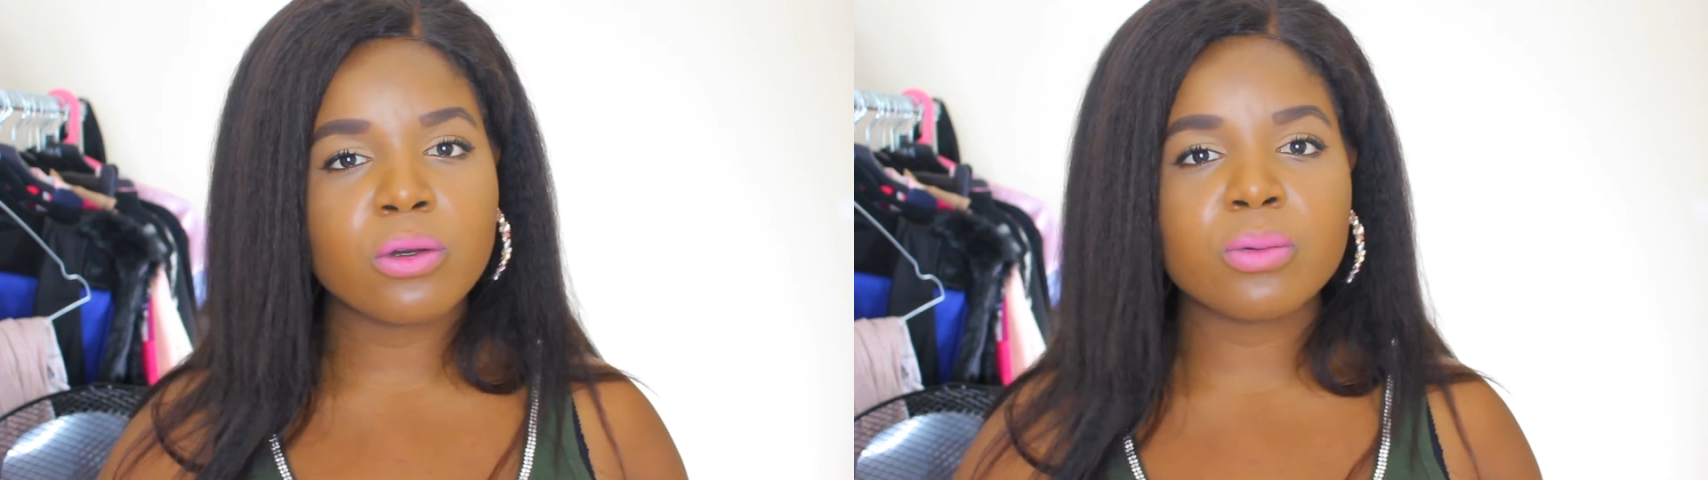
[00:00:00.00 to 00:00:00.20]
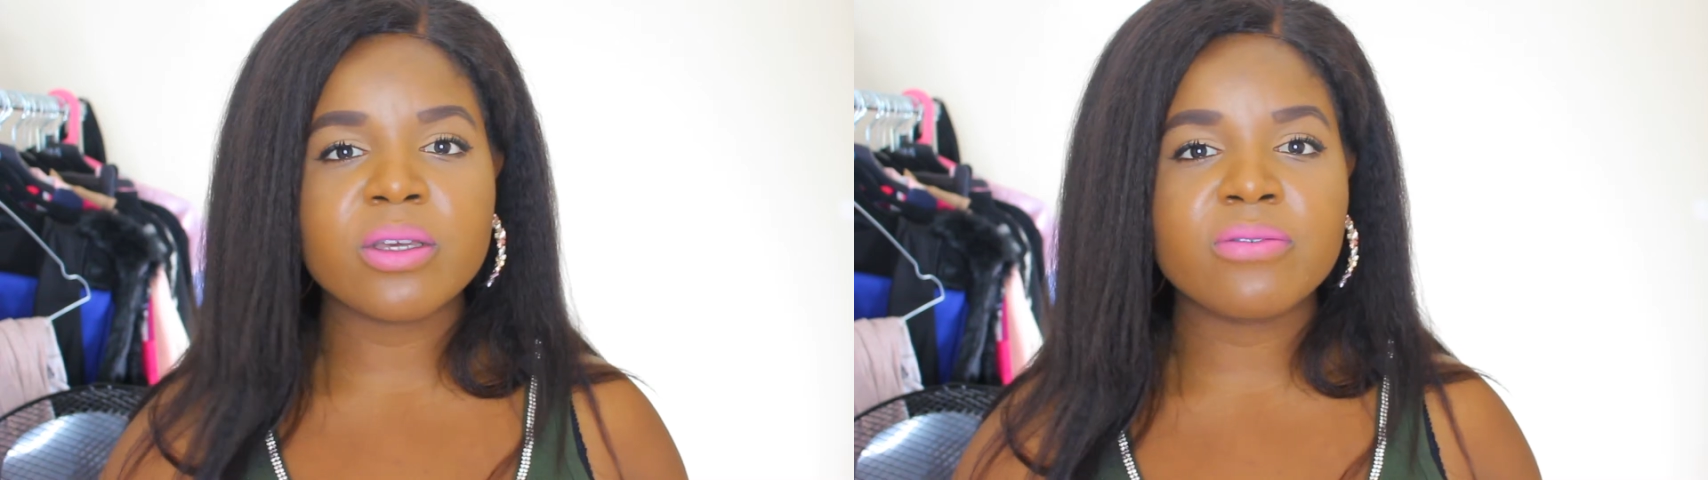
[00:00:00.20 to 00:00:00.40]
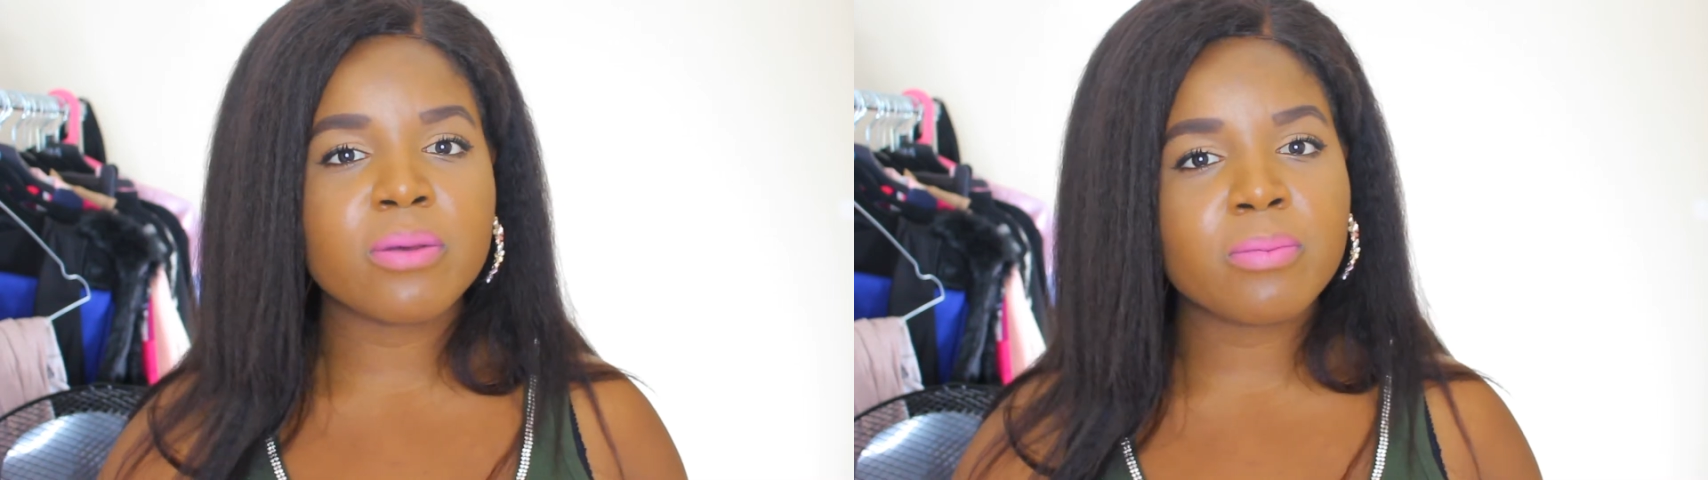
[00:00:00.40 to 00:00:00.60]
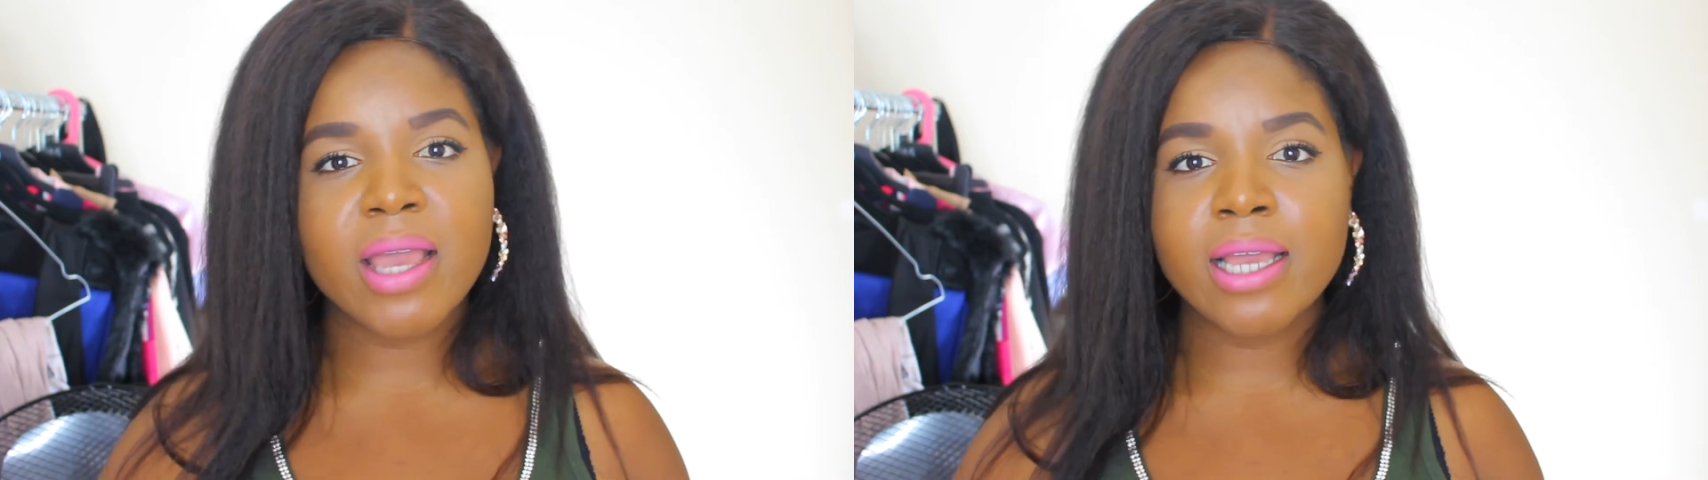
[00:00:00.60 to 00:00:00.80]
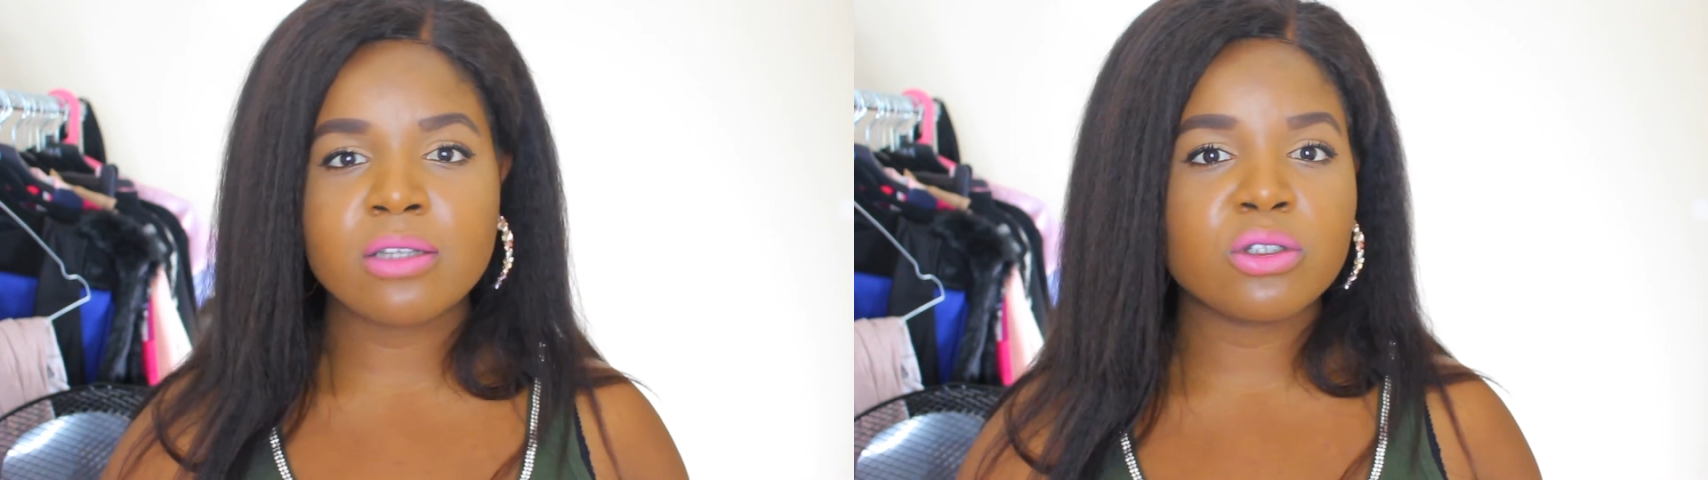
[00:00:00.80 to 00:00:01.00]
look, we've been
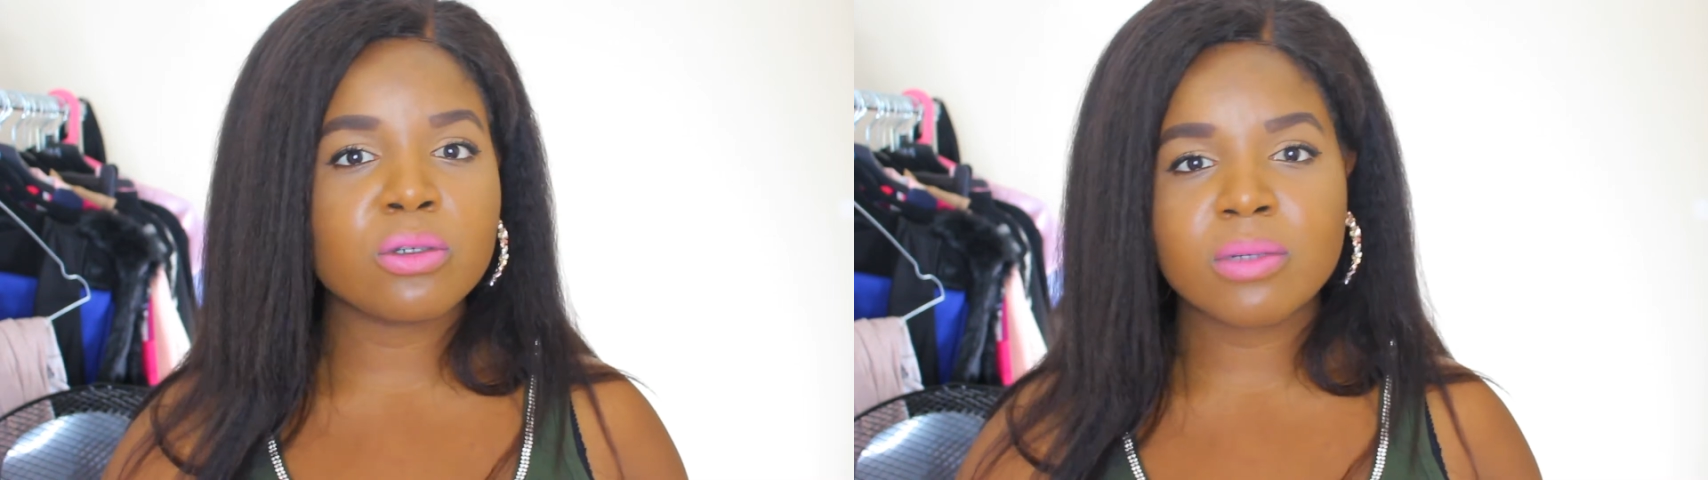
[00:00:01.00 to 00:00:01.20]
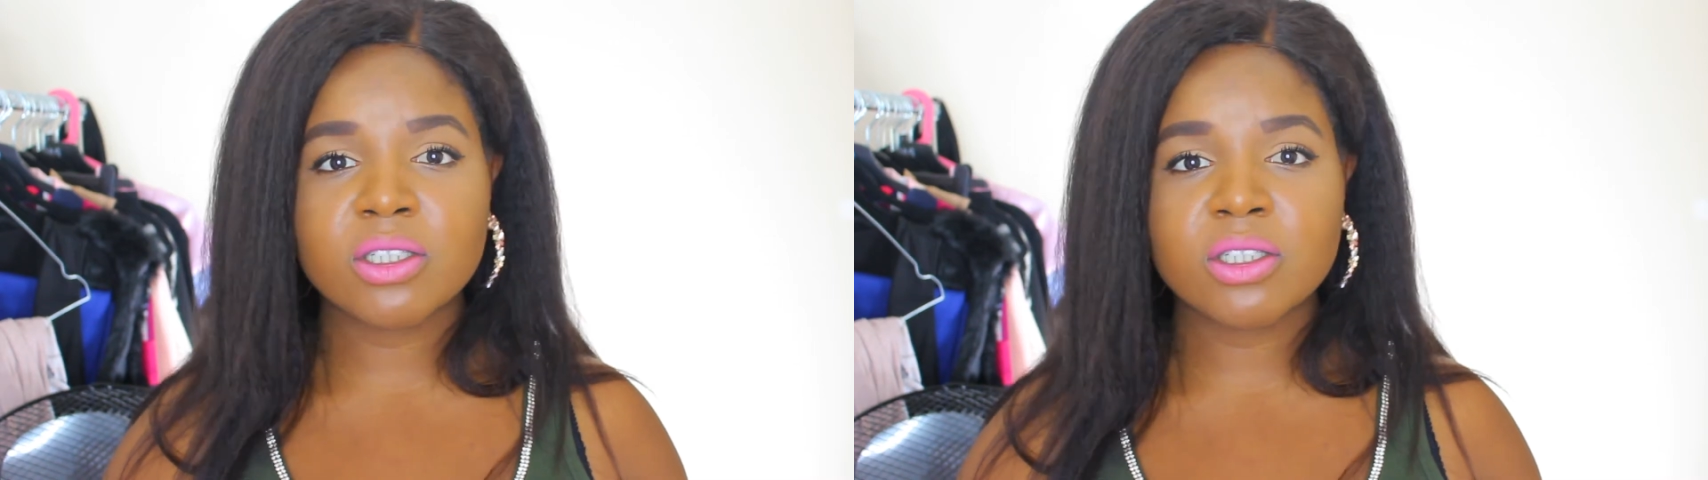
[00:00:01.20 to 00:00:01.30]
paying too